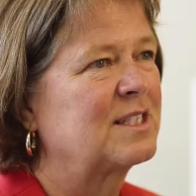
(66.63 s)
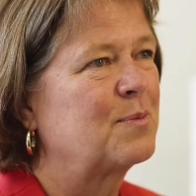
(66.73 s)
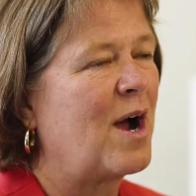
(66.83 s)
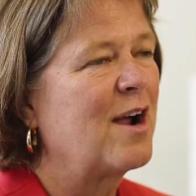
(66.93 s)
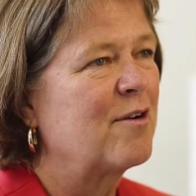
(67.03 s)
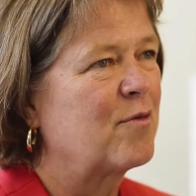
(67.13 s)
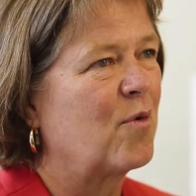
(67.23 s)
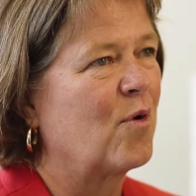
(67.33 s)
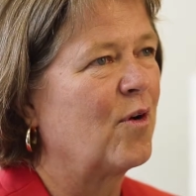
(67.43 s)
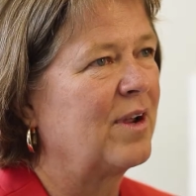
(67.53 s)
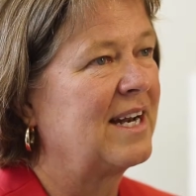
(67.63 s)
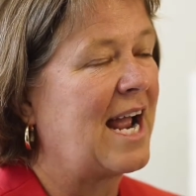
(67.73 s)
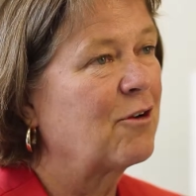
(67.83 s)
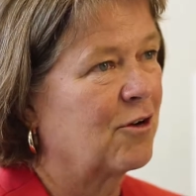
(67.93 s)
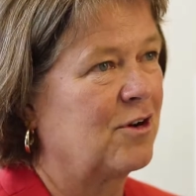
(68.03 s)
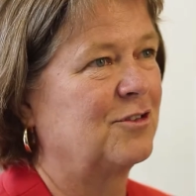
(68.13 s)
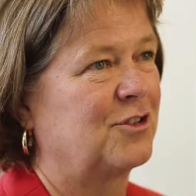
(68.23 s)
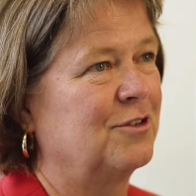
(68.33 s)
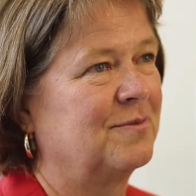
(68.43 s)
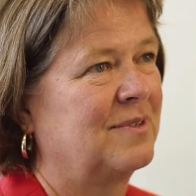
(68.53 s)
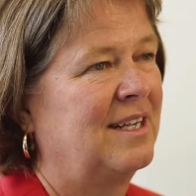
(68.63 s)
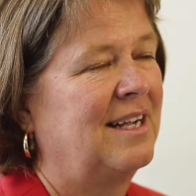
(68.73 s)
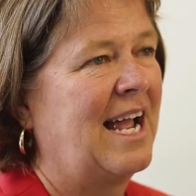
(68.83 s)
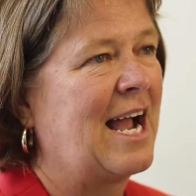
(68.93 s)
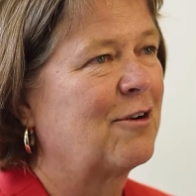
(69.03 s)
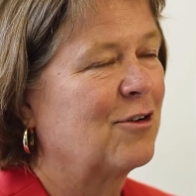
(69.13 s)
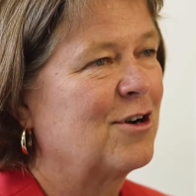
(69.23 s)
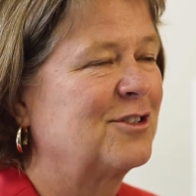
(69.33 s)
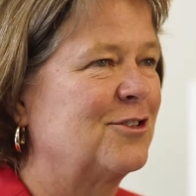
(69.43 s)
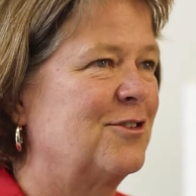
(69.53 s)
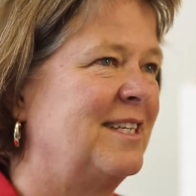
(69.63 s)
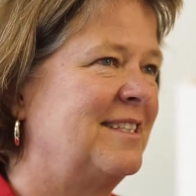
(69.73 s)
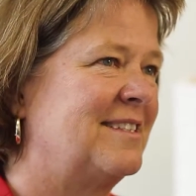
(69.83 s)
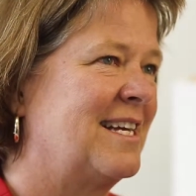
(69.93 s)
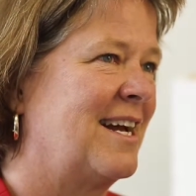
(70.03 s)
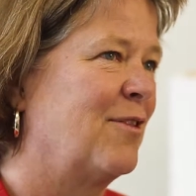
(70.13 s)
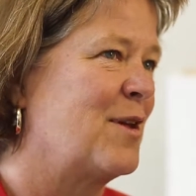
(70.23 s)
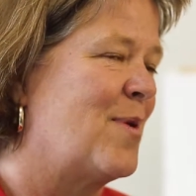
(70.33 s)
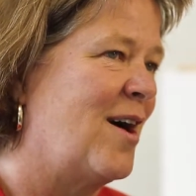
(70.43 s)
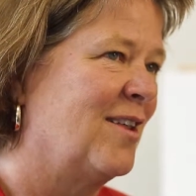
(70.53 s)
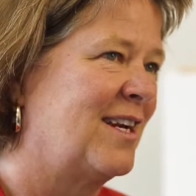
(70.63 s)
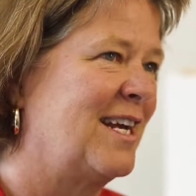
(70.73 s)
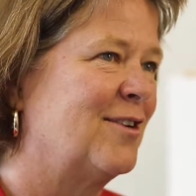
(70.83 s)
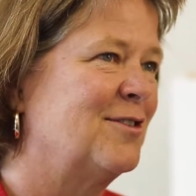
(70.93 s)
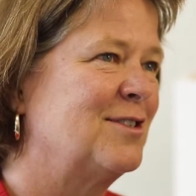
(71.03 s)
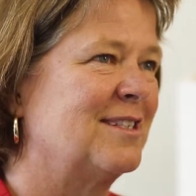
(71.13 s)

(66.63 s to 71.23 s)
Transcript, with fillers: aspire for in agriculture. Agriculture needs healthy pollinators